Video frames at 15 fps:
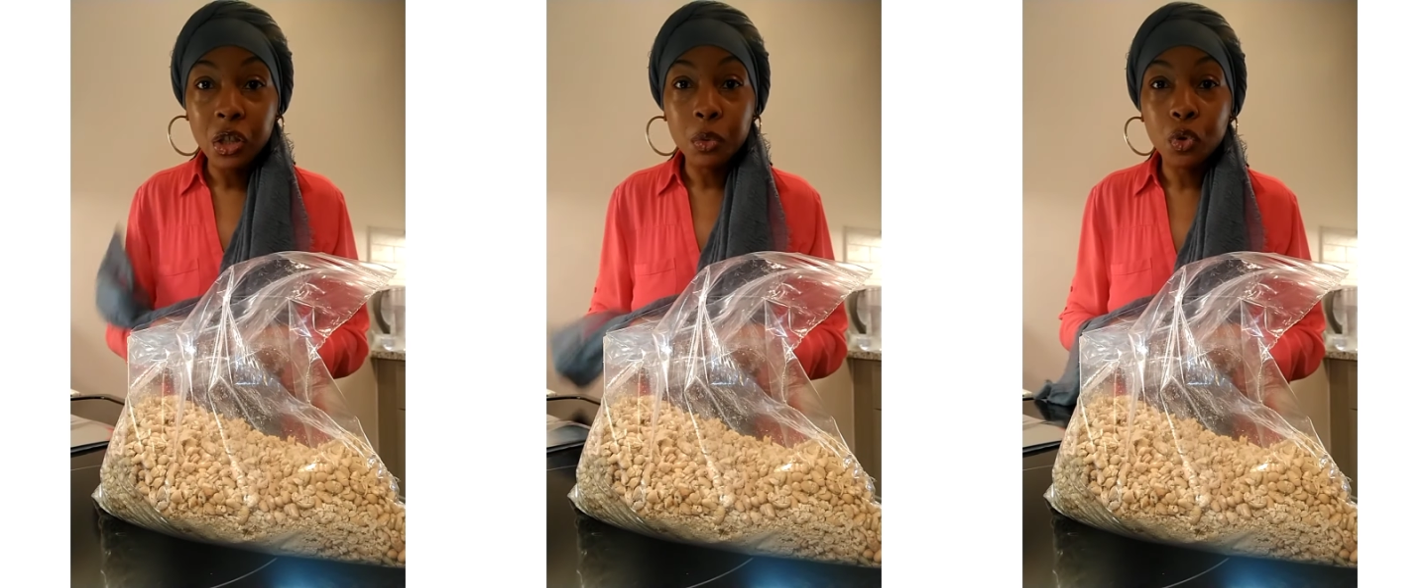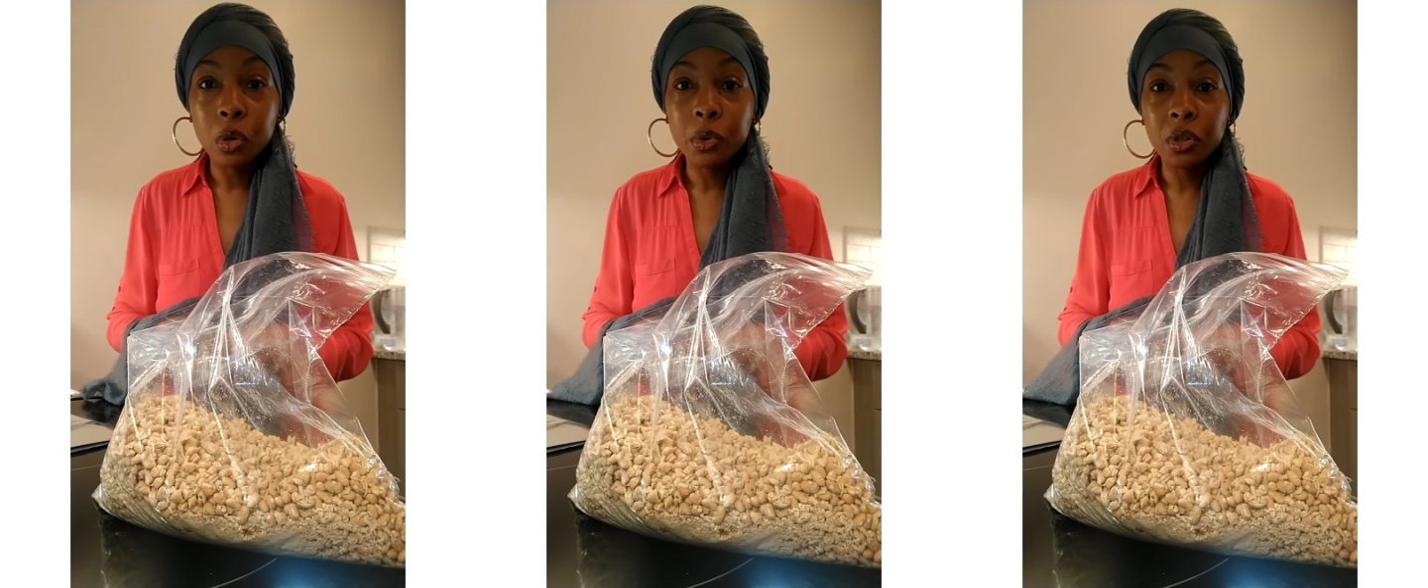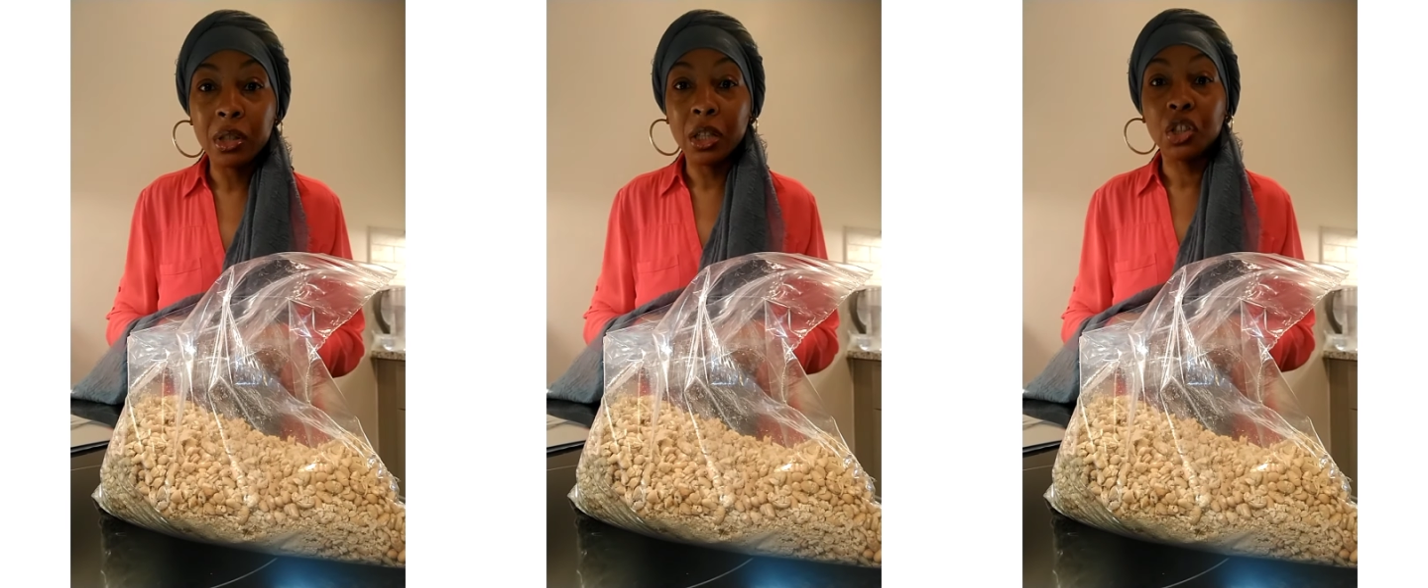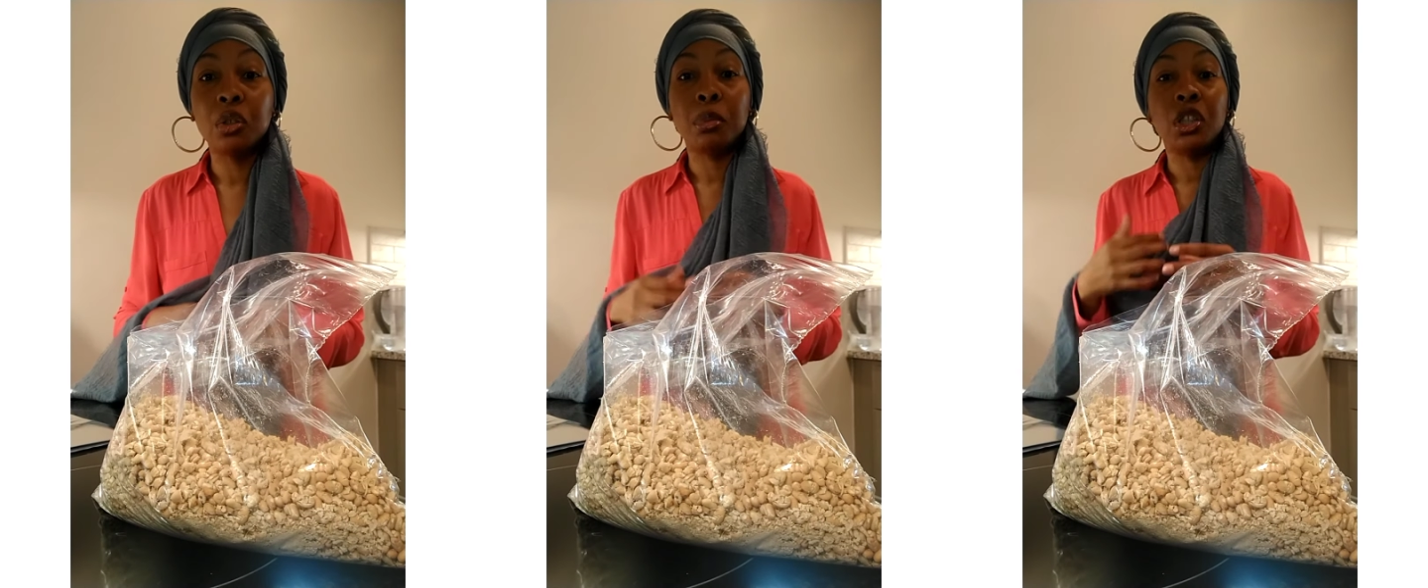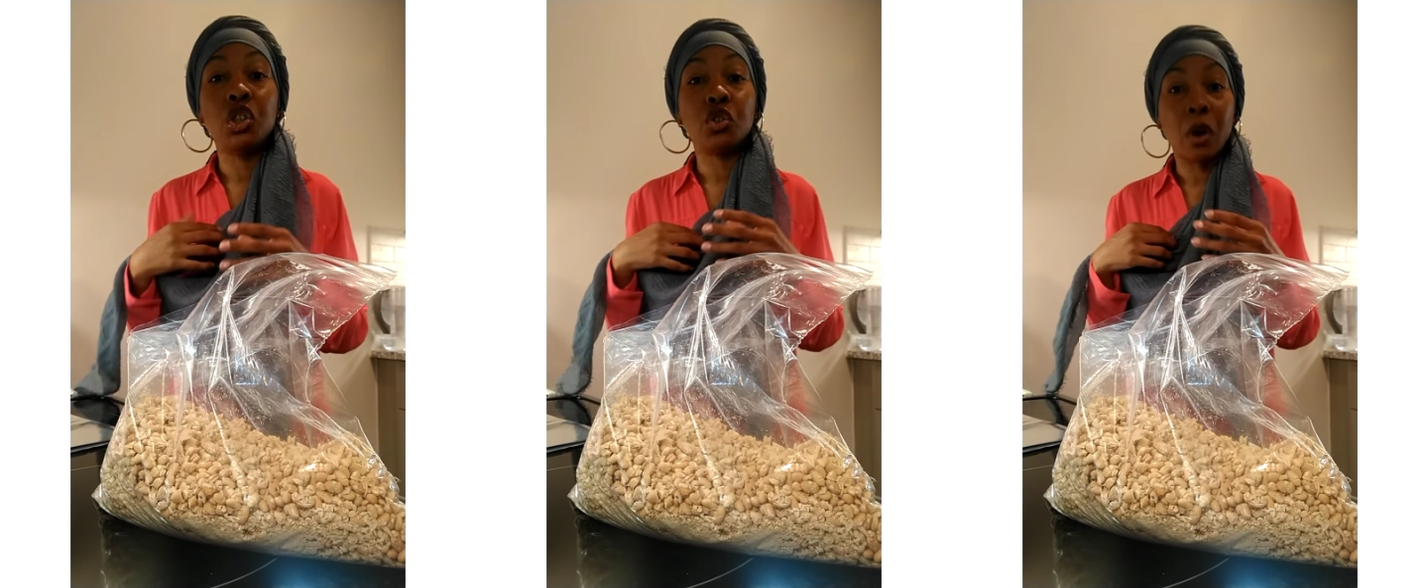absorbers, they should
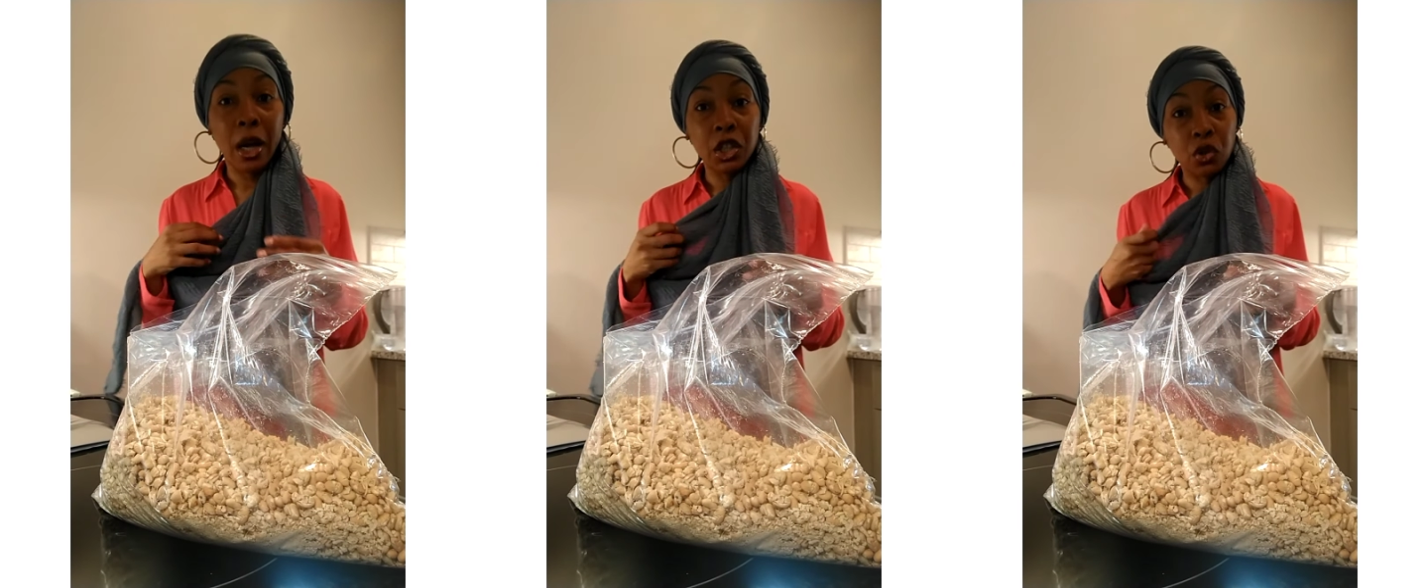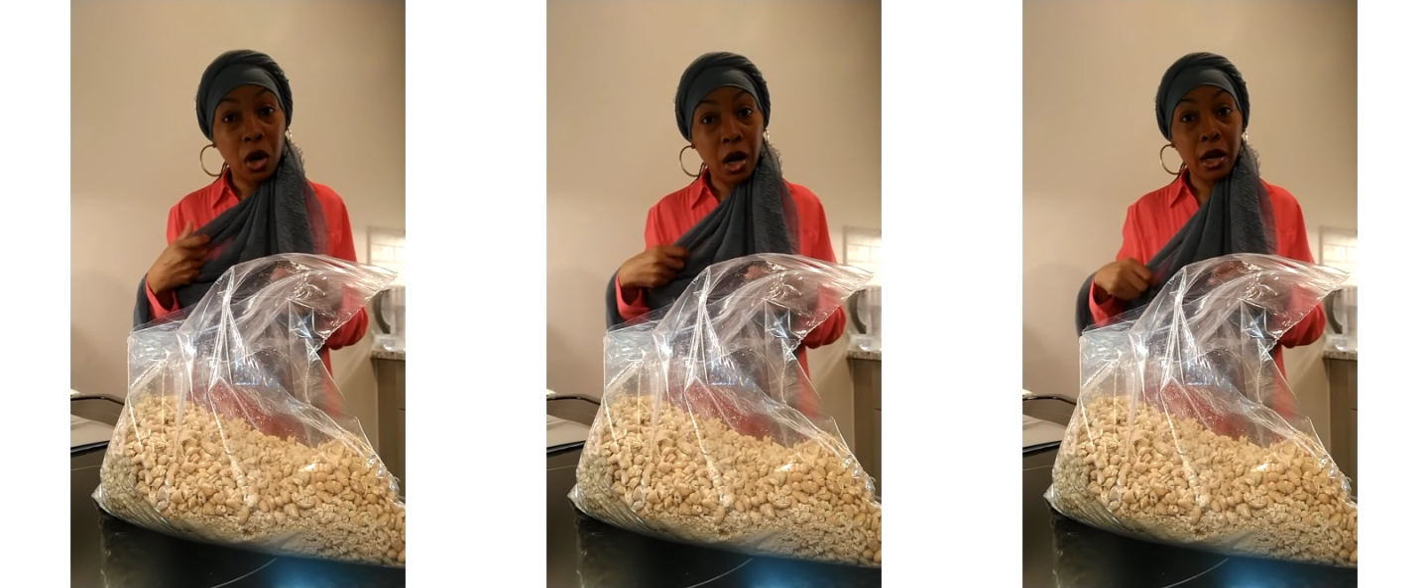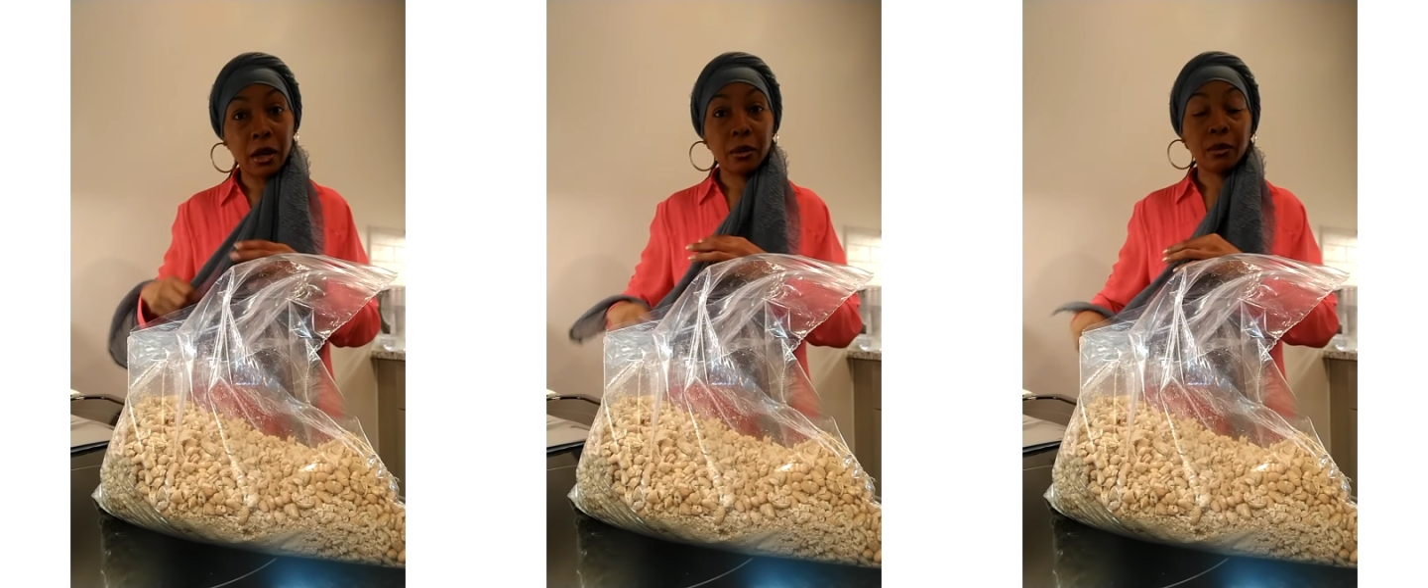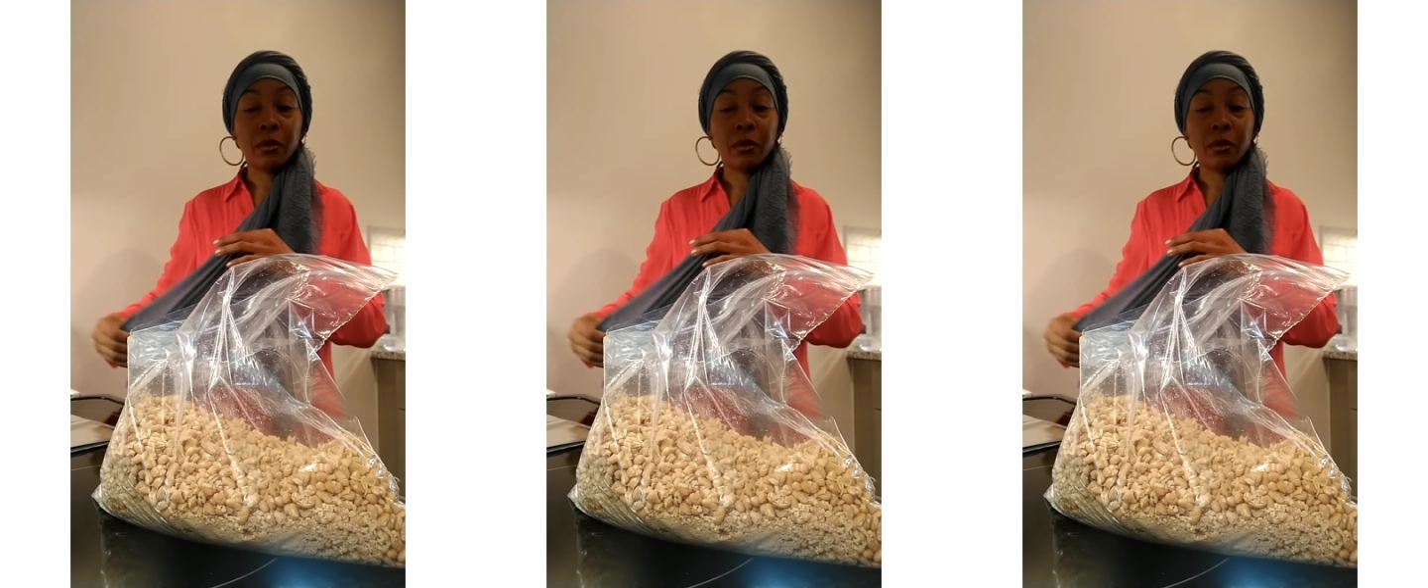be dry.